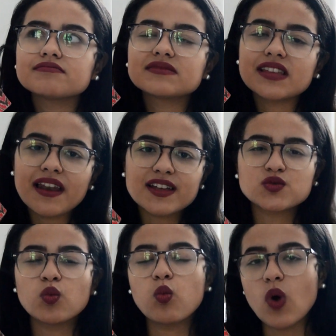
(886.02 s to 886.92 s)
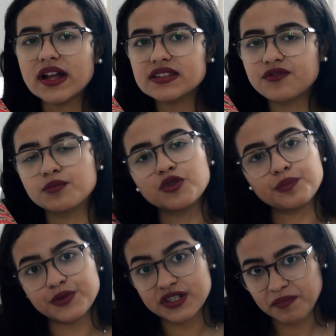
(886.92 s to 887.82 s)
tell us what from your
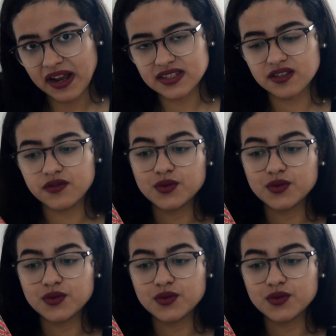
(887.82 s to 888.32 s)
perspective